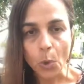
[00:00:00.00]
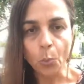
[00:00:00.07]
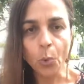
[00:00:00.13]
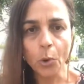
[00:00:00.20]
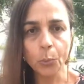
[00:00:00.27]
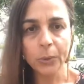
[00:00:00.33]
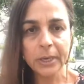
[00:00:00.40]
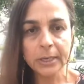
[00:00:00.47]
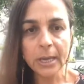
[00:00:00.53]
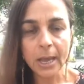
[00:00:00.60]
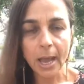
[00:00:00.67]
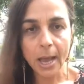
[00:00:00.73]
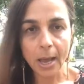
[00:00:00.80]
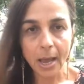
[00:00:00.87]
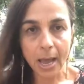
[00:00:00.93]
what we
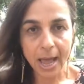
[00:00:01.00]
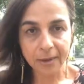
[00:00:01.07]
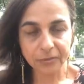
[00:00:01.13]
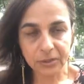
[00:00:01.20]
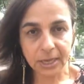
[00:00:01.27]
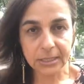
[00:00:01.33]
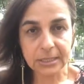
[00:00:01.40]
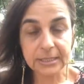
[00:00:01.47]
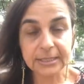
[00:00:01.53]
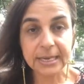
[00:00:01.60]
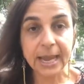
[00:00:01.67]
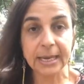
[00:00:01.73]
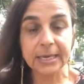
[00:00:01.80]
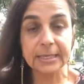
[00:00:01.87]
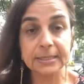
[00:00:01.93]
have to
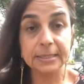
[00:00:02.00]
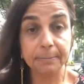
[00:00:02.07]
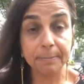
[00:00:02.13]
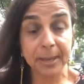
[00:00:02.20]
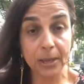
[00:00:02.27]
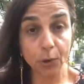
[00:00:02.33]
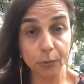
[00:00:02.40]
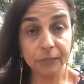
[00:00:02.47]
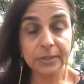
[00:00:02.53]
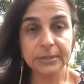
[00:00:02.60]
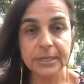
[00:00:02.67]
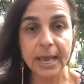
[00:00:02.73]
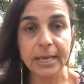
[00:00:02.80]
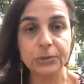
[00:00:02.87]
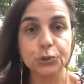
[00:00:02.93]
understand is the
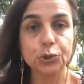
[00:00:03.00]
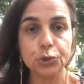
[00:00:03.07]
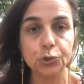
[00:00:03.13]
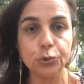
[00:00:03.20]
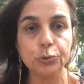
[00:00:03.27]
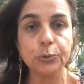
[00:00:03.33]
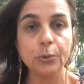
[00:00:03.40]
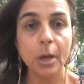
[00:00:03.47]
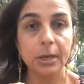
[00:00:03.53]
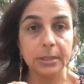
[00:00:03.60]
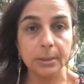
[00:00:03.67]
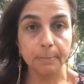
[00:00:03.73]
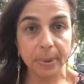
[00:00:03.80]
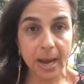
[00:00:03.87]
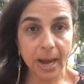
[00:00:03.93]
pelvis has 2
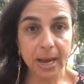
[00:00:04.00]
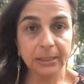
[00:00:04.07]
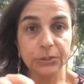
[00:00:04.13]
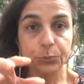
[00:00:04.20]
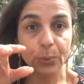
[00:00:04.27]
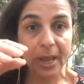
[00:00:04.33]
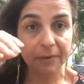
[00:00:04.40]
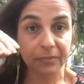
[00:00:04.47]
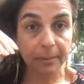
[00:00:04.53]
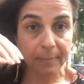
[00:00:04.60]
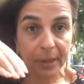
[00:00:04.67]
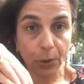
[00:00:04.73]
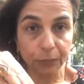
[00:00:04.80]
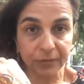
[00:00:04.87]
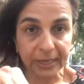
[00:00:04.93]
parts. We have the
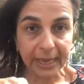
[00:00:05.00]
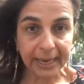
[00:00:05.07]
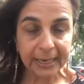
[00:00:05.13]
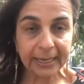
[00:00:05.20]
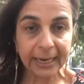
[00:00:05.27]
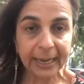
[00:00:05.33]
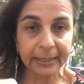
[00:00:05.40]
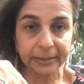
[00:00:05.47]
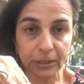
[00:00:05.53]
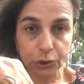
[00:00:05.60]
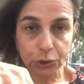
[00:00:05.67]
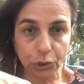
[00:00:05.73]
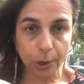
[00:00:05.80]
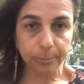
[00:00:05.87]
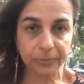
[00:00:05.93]
pelvic inlet, the
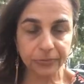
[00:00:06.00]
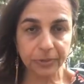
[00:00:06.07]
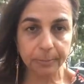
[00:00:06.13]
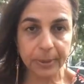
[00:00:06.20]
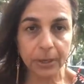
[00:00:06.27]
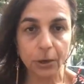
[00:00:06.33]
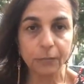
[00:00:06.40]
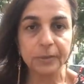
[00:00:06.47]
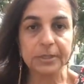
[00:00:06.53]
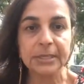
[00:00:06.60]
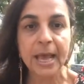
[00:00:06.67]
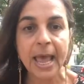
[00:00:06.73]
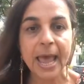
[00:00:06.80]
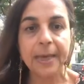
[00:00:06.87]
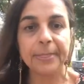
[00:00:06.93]
top of the pelvis,
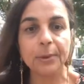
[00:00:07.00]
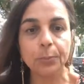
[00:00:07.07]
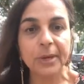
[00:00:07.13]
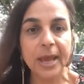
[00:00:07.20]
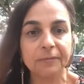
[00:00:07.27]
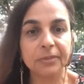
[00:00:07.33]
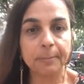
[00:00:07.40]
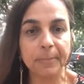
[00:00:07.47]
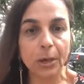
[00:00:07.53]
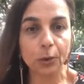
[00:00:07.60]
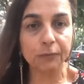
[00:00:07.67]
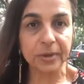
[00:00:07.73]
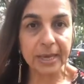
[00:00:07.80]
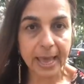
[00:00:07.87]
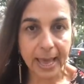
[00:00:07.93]
and then we have the
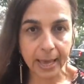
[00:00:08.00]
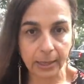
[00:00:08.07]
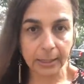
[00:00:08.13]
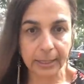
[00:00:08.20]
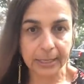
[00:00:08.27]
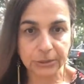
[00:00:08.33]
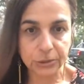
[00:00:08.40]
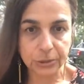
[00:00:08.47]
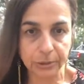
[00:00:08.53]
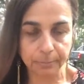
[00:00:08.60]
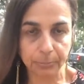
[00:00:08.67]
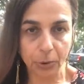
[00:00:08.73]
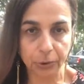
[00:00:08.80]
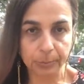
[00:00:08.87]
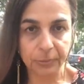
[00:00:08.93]
pelvic outlet to the
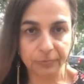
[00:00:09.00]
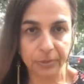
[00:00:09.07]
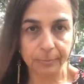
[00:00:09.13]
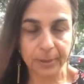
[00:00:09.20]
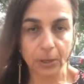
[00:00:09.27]
bottom of the